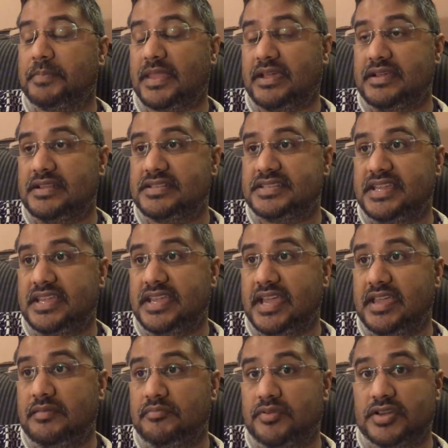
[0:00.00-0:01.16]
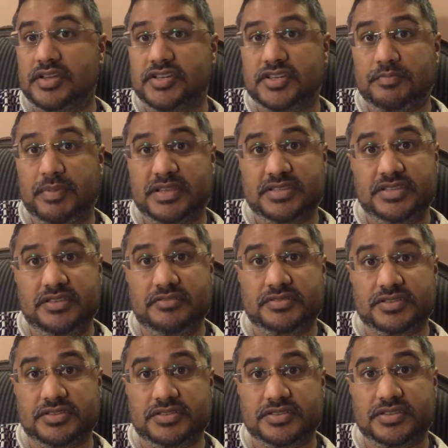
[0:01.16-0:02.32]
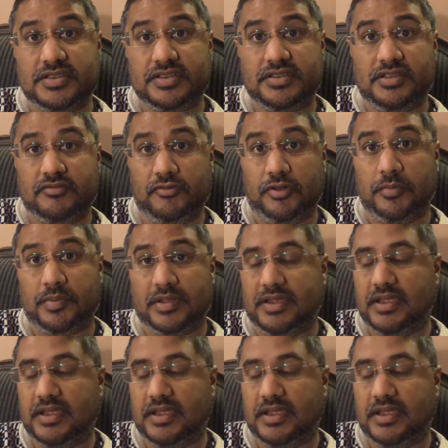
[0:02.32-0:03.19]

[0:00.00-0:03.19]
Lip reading: is the Cambridge Bus Users Group.